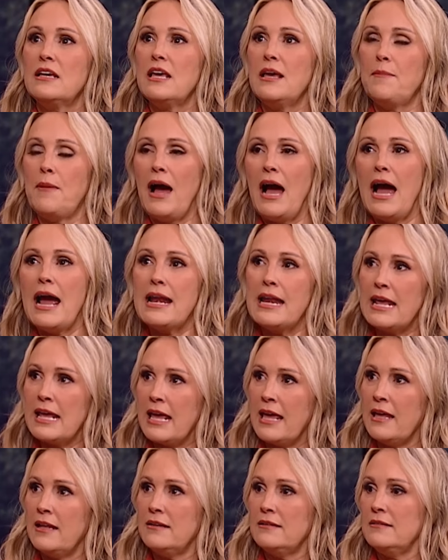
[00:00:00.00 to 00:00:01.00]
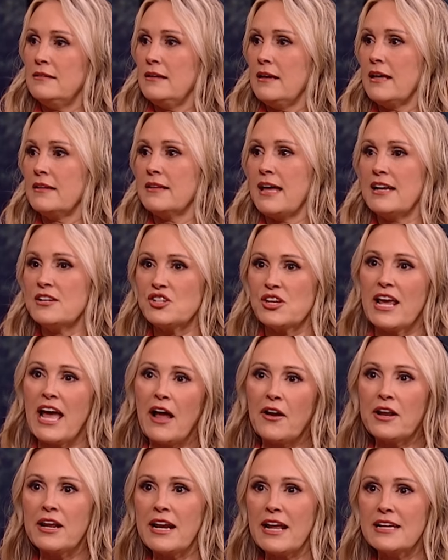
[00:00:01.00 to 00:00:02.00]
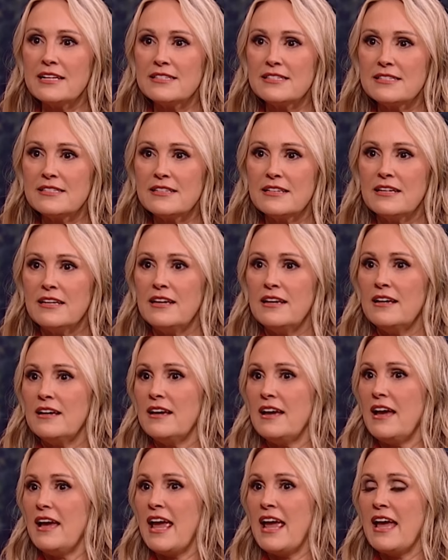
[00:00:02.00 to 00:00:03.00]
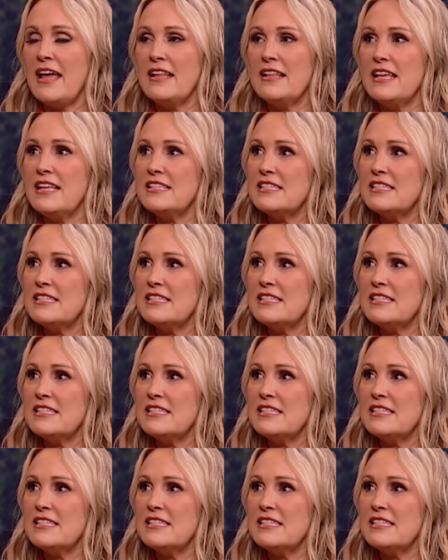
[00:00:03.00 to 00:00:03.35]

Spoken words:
him hiding it and lashing out at us. And